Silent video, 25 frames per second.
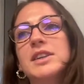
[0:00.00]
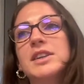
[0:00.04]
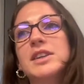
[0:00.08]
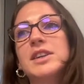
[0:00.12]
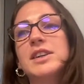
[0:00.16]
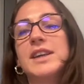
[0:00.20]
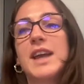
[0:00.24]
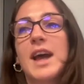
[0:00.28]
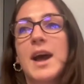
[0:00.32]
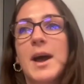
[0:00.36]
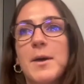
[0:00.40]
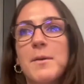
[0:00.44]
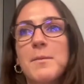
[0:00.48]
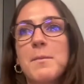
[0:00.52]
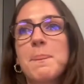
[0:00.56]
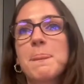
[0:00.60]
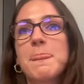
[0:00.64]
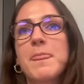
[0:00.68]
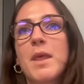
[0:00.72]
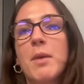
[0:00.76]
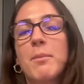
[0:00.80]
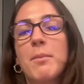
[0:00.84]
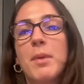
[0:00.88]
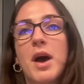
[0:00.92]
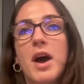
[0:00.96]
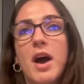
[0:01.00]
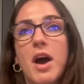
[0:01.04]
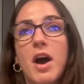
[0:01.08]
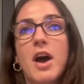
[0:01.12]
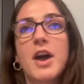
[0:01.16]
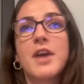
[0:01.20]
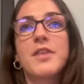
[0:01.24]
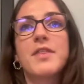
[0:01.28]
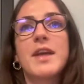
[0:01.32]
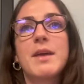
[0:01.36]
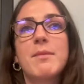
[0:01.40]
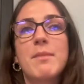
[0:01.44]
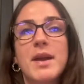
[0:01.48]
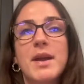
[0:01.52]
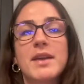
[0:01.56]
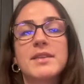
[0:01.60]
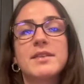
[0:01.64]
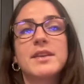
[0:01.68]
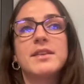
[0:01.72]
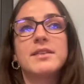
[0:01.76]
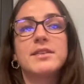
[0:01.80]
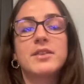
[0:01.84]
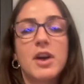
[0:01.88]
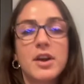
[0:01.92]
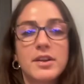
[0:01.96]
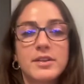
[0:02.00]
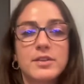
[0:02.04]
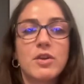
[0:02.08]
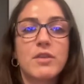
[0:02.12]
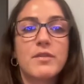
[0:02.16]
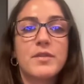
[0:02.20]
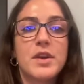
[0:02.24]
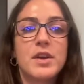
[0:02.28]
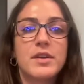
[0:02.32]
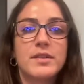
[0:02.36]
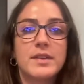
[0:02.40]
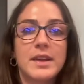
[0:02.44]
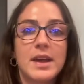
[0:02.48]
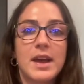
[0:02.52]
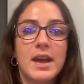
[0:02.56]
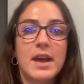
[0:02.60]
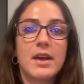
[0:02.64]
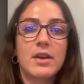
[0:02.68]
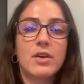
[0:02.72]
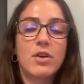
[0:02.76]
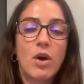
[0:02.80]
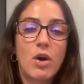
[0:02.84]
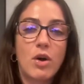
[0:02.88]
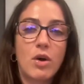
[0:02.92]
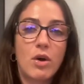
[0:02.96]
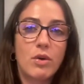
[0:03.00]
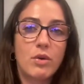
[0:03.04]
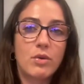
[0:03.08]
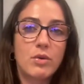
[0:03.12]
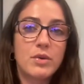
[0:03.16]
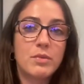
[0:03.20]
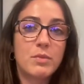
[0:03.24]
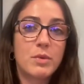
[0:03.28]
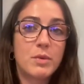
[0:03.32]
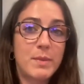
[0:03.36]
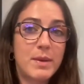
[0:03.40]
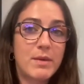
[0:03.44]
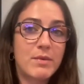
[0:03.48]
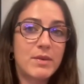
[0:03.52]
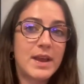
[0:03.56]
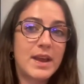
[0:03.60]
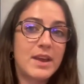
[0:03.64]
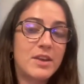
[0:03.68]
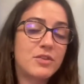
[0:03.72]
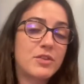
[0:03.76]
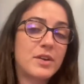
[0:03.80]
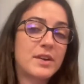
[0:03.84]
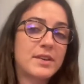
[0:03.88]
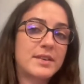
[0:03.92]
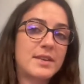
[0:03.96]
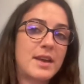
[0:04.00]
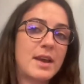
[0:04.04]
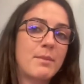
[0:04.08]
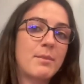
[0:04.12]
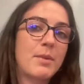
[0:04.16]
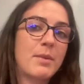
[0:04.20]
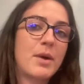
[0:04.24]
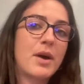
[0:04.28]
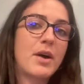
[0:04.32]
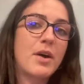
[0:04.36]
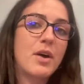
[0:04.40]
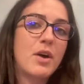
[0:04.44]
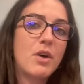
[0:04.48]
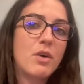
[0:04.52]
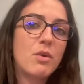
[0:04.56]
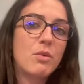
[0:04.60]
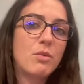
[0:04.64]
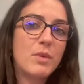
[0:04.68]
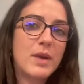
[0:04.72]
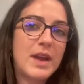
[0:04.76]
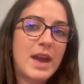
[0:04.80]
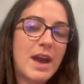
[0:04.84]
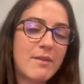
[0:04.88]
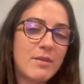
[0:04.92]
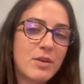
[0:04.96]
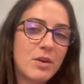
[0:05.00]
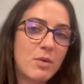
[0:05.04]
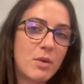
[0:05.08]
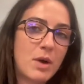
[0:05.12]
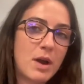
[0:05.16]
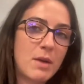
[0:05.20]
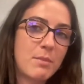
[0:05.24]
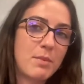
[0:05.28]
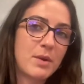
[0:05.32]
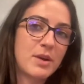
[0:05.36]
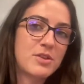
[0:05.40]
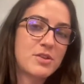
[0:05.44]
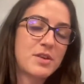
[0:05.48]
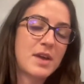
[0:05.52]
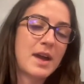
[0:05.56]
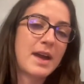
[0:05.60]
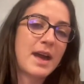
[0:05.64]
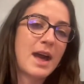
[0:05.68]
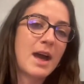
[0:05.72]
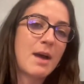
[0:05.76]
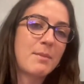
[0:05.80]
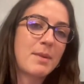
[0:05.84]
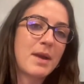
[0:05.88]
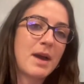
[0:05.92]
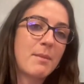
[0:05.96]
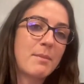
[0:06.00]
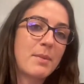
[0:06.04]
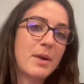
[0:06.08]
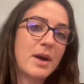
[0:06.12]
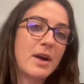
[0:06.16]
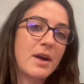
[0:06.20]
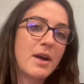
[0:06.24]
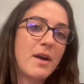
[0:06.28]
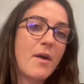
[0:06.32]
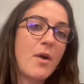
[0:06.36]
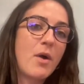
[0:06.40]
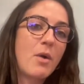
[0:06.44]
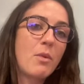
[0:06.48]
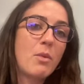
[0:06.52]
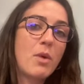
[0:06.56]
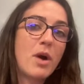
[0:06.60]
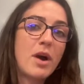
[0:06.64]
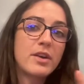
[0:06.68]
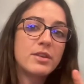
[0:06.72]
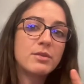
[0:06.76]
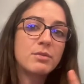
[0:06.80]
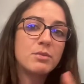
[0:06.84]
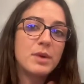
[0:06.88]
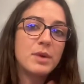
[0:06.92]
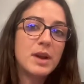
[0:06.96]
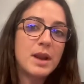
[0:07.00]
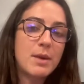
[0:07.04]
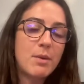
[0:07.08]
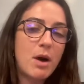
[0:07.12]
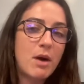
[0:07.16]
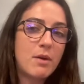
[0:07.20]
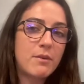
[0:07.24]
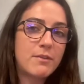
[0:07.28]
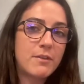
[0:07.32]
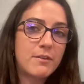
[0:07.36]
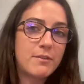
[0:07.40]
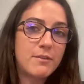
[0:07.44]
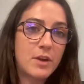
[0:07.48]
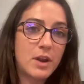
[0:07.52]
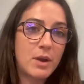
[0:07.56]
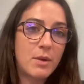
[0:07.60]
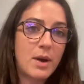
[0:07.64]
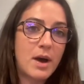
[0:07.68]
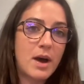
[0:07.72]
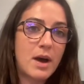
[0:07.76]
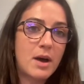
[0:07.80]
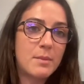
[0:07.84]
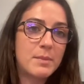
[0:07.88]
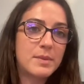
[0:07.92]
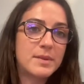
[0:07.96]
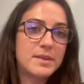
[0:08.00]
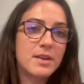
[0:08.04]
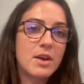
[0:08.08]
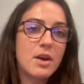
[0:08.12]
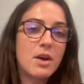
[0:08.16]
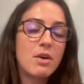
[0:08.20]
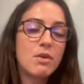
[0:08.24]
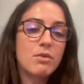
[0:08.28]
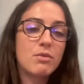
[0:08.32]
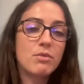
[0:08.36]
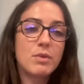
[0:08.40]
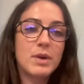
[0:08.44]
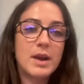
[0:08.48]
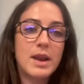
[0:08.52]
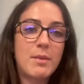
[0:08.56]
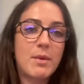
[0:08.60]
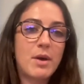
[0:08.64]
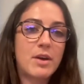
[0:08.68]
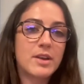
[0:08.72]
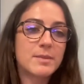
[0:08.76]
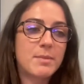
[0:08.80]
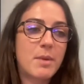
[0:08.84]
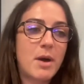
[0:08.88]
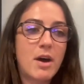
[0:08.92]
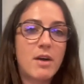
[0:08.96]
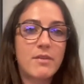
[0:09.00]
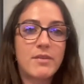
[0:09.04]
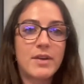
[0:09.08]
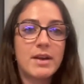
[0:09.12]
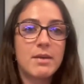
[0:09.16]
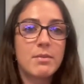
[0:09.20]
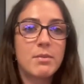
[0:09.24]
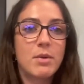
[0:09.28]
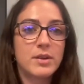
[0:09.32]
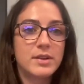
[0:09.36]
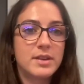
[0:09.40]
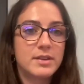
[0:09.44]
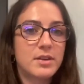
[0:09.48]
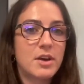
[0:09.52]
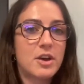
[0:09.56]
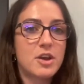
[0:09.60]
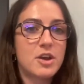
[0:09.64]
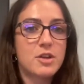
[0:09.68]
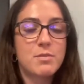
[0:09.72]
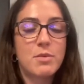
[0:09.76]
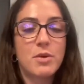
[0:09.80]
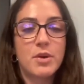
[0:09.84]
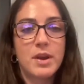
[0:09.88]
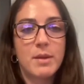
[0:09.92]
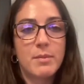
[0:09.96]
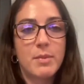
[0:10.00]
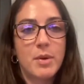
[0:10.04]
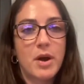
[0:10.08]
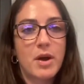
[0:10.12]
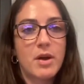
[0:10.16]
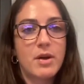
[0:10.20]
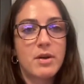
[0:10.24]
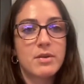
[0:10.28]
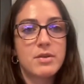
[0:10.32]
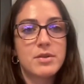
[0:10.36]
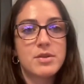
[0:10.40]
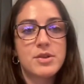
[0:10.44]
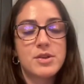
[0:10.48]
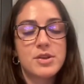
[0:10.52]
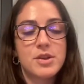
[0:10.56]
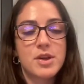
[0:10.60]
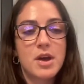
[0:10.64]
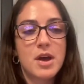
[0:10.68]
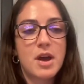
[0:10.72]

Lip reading: Yeah, but I think basically starting off using it cold would be really interesting, but we haven't quite bridged that gap yet. But works really well for follow-ups, really well as part of like a multi-touch point approach,